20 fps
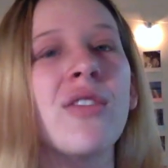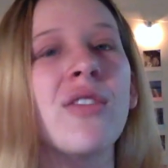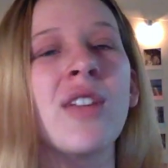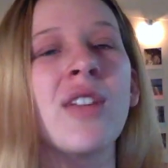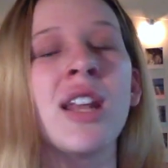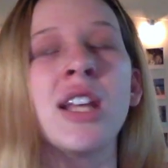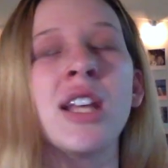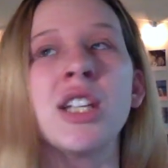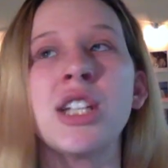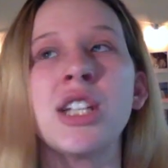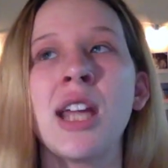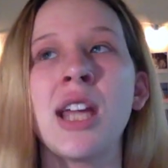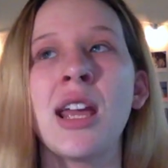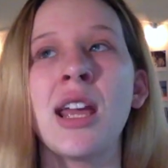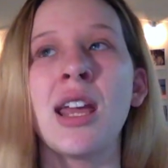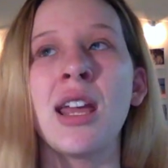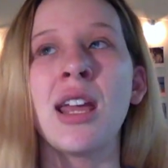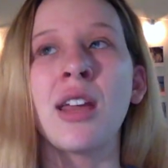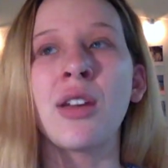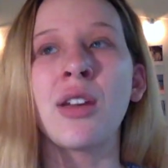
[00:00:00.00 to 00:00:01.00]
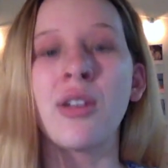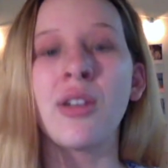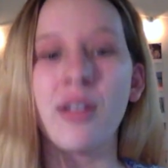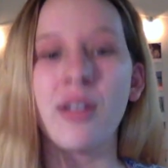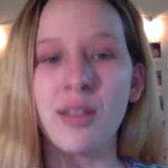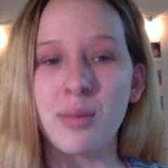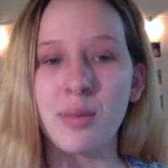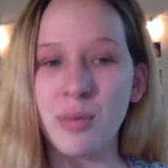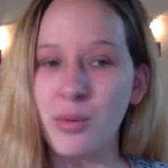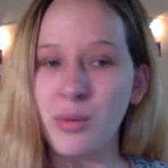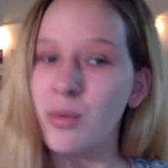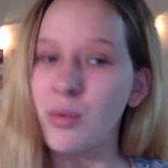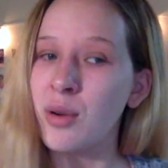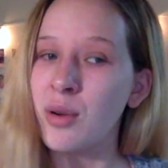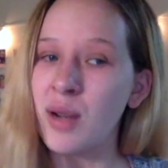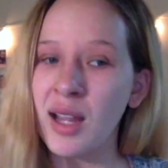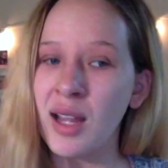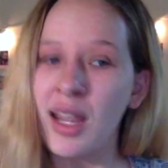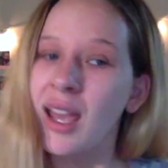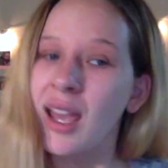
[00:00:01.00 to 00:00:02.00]
finished a crisp
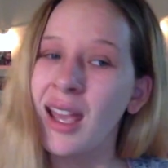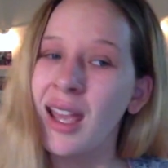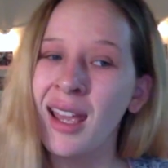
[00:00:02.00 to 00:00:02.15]
morning